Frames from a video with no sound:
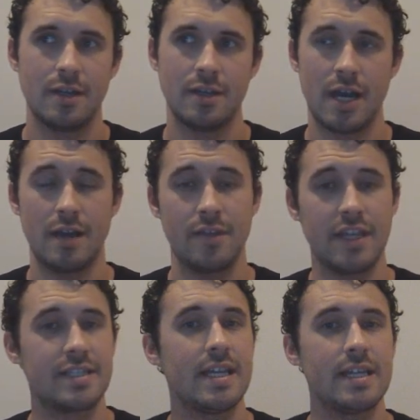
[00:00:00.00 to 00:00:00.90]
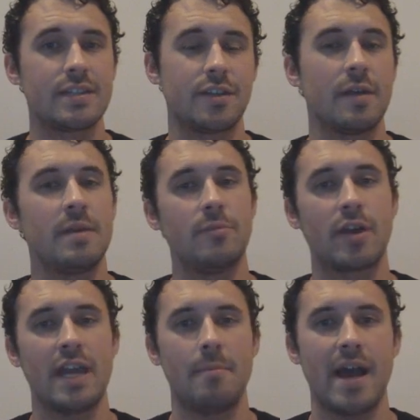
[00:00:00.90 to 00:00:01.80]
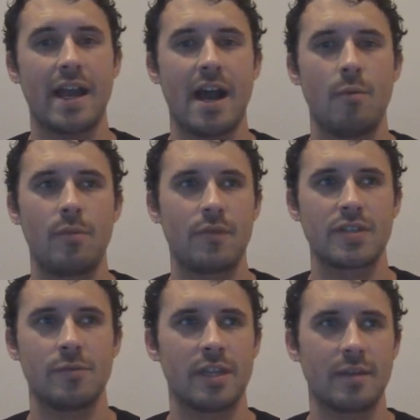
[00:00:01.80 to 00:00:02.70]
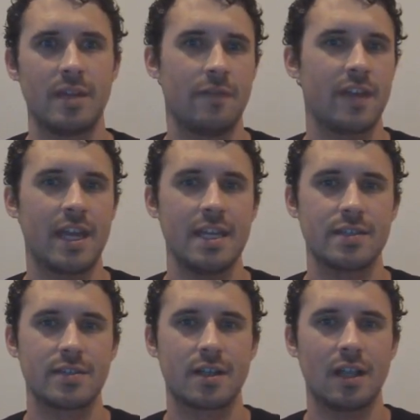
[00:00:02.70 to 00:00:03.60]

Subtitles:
they did it so that people can't back out, but for someone like me, if the kits